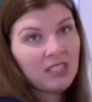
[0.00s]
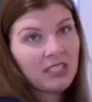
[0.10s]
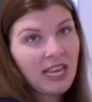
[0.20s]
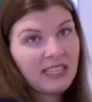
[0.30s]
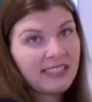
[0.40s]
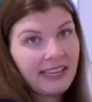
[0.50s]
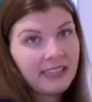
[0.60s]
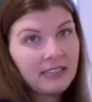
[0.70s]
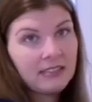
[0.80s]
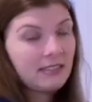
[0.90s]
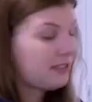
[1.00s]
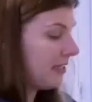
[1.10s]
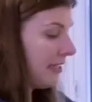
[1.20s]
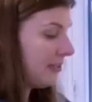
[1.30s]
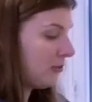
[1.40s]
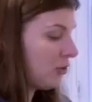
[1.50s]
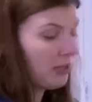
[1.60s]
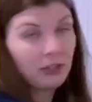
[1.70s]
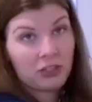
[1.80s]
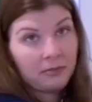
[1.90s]
10 seconds to get those
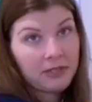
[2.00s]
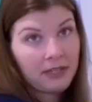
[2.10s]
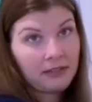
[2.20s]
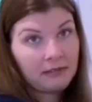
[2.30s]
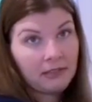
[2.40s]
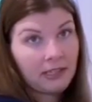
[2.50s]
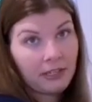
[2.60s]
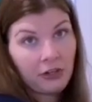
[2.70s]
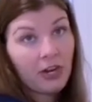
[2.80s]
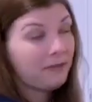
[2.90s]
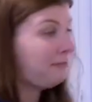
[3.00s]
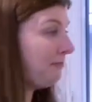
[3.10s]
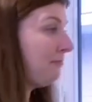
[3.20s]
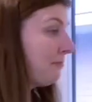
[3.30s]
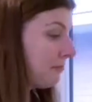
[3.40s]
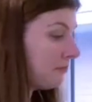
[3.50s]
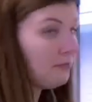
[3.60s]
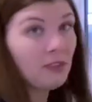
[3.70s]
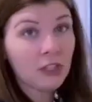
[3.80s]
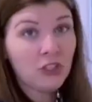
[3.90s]
chocolate chips in, and then you're done.
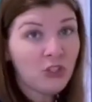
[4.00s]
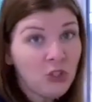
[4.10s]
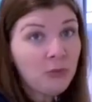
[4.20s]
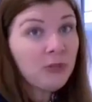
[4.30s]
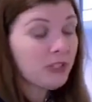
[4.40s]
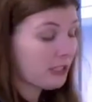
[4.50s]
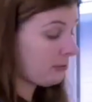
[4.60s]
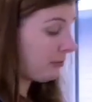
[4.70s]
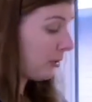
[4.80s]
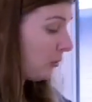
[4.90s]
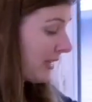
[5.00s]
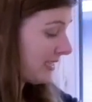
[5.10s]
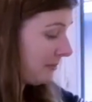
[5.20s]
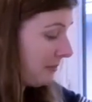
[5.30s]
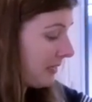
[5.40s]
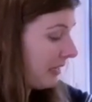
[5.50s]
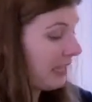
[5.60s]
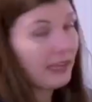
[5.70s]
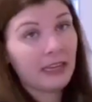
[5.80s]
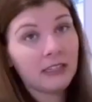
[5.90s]
Super simple recipe.
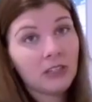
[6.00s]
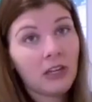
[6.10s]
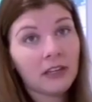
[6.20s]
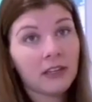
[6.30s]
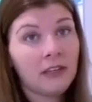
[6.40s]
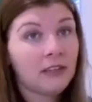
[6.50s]
I can't talk.